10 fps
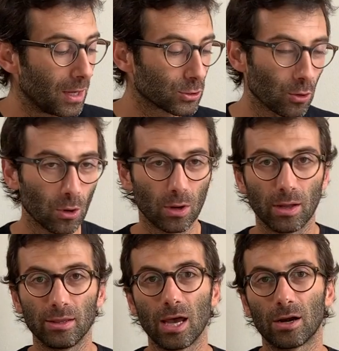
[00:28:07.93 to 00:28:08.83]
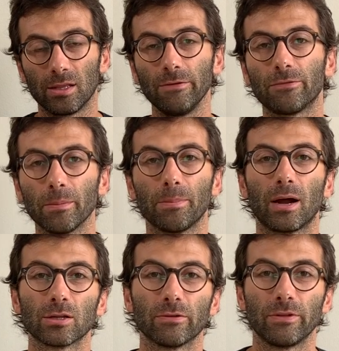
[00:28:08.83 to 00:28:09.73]
So there are different
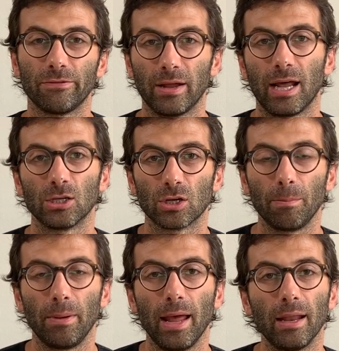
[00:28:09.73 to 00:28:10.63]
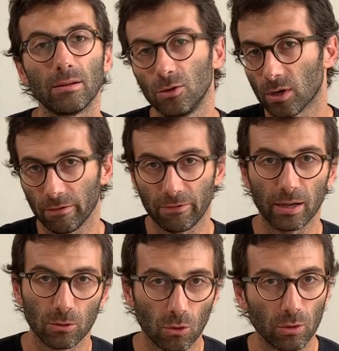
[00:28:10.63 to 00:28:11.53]
parts of the financial plan. You can
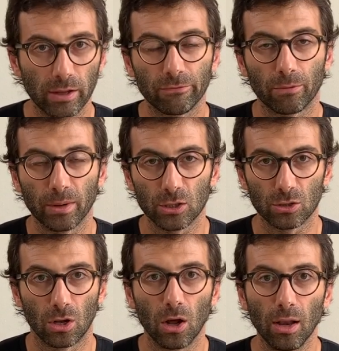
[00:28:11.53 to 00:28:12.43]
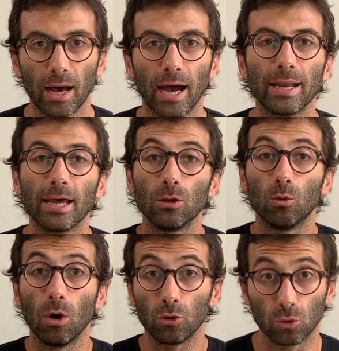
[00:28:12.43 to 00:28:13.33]
find all the information online and you
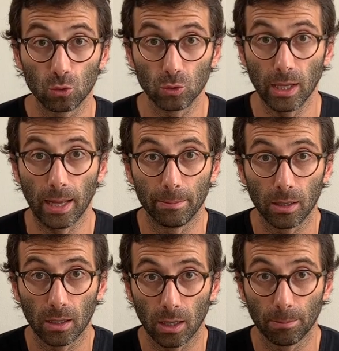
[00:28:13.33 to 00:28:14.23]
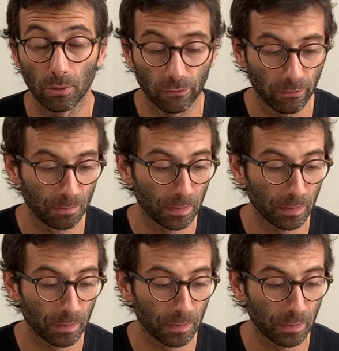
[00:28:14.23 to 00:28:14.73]
want to do them uh, both.